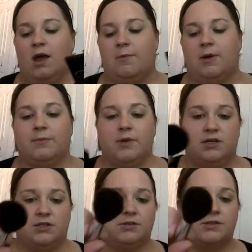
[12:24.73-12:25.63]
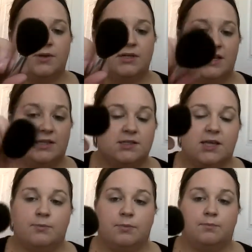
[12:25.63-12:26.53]
And what I'm going to do is I'm going to take the
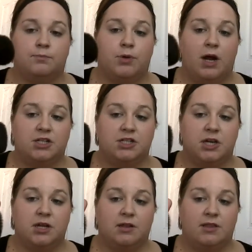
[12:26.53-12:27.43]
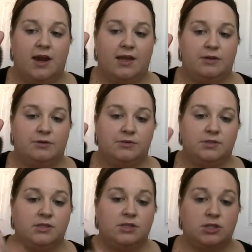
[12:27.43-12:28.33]
same brush that I
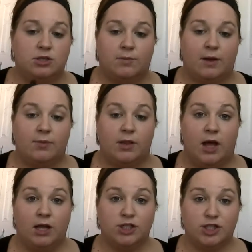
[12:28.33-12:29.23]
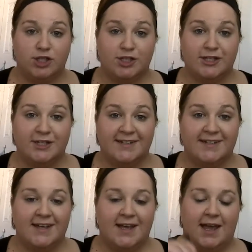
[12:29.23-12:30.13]
used to do my blush,
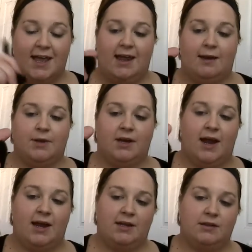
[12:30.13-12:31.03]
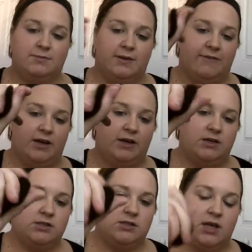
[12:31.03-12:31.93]
and I'm going to kind of use my
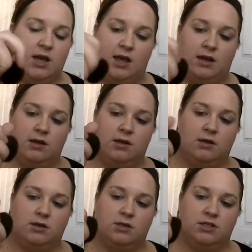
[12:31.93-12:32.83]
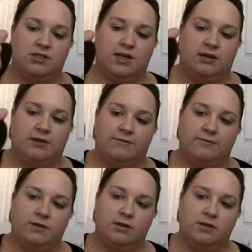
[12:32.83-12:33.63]
fingers and just kind of